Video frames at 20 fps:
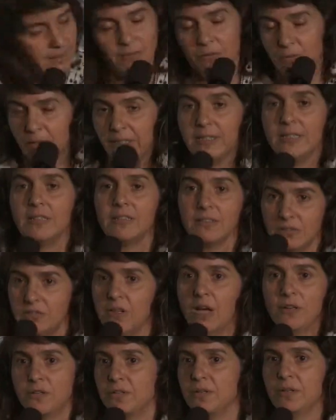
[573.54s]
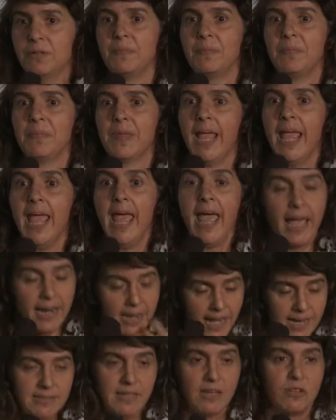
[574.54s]
Really, not true.
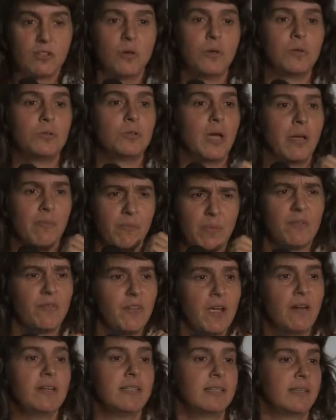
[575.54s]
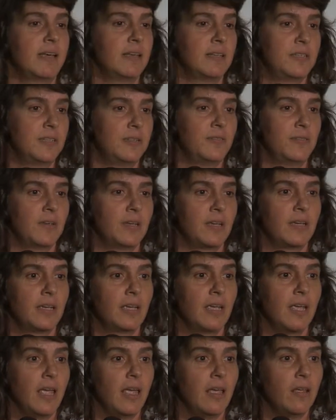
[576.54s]
And as I told you, I've been very scientific
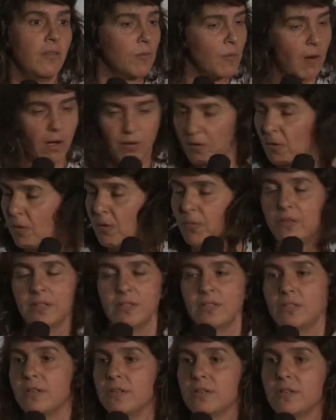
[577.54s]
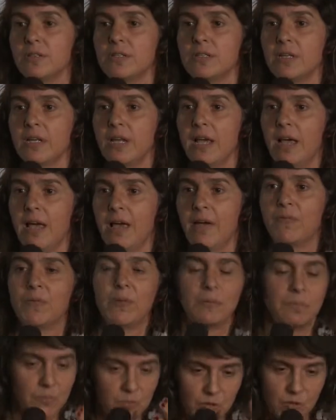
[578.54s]
throughout all these years. I've
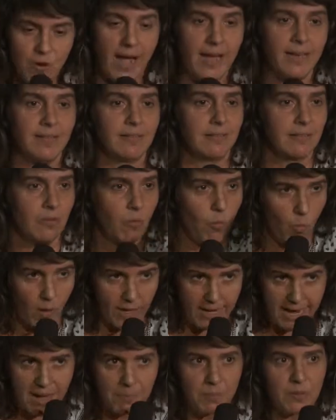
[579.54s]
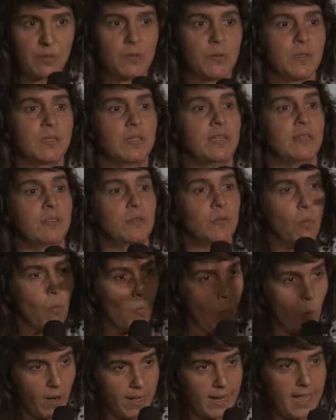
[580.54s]
tried what happens with this,
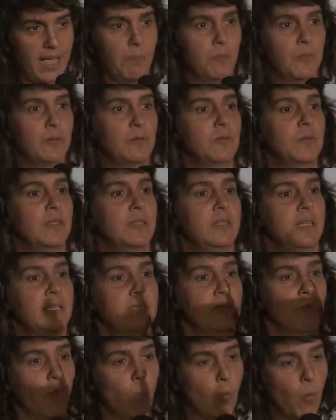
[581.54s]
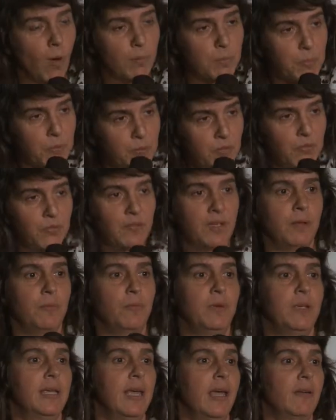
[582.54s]
what happens with this, what proof can
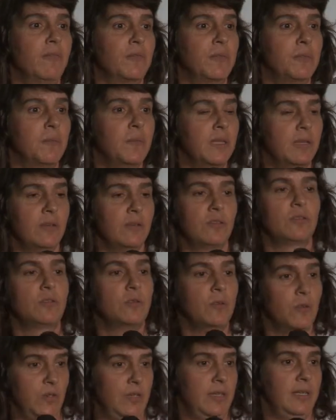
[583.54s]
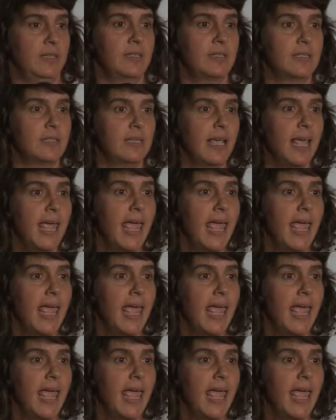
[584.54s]
we get from this or this.